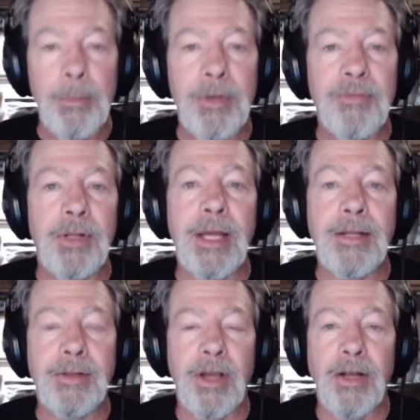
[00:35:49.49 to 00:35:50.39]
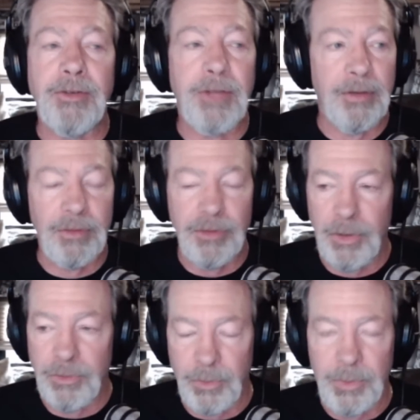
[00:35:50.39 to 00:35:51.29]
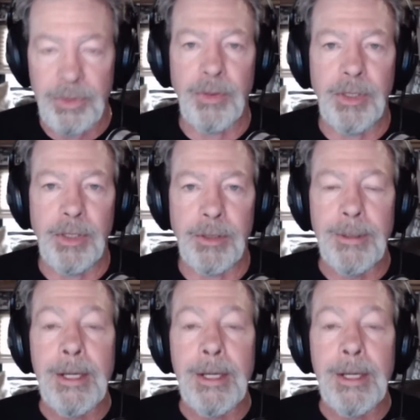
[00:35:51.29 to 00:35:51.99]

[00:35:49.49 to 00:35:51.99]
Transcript: But if you like the content of the shows that we do here,